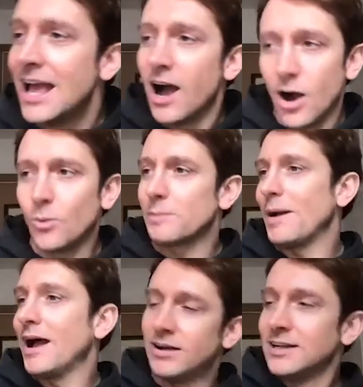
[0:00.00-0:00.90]
what
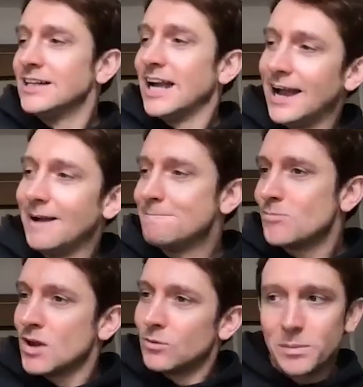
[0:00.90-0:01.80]
about
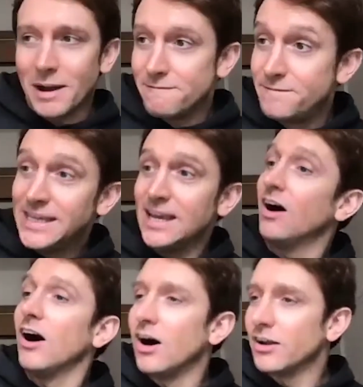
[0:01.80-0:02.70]

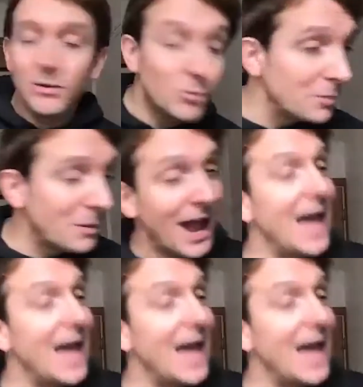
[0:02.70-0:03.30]
VR? No, what about